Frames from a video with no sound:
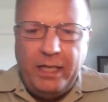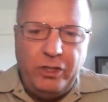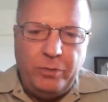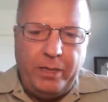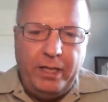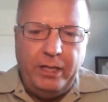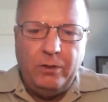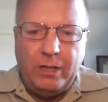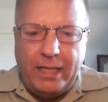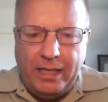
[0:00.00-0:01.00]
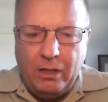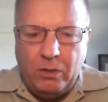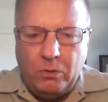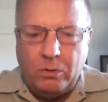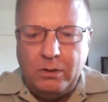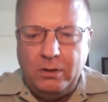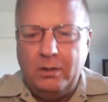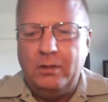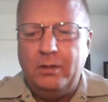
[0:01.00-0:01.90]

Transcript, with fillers: And depending on how